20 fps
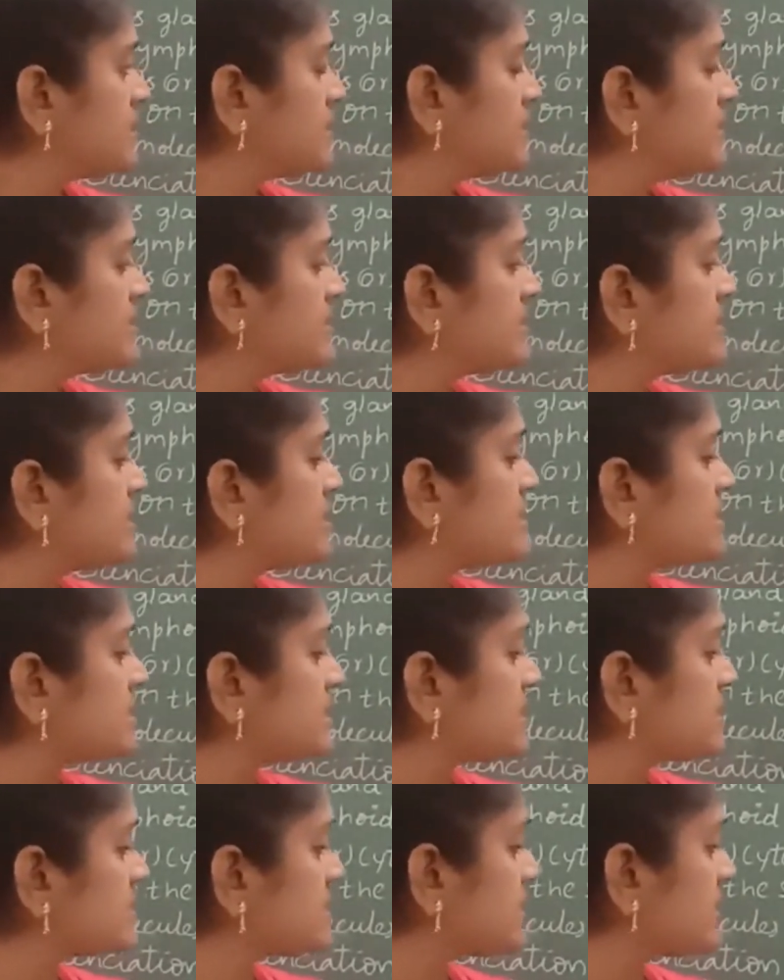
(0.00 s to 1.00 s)
This is the
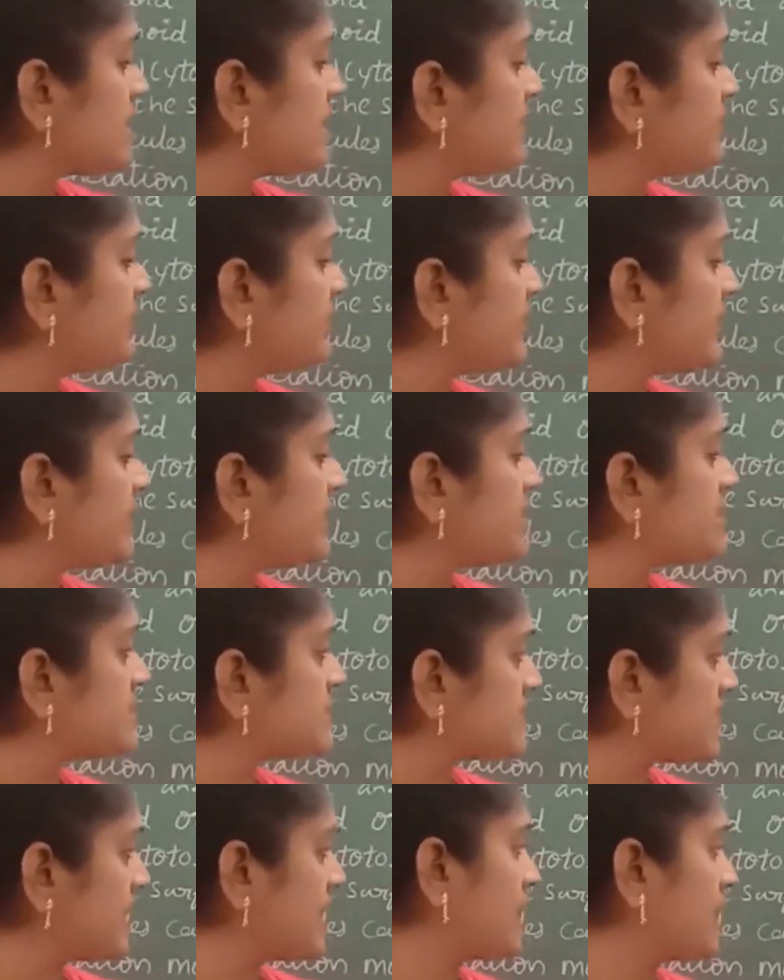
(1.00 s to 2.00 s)
structure of TH
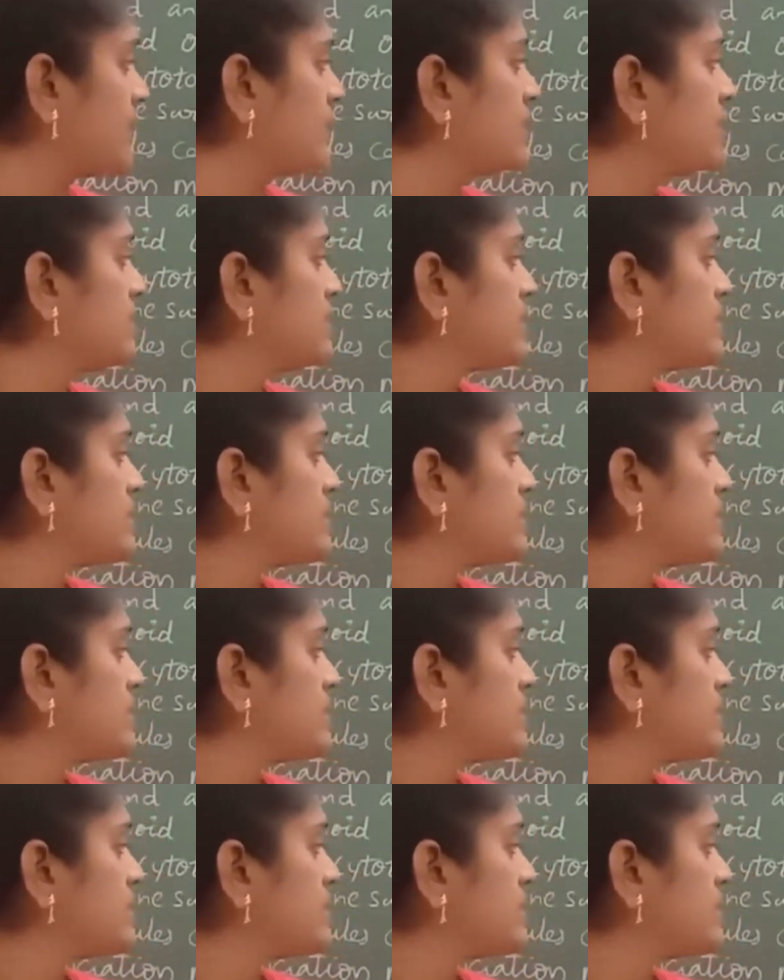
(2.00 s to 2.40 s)
cell.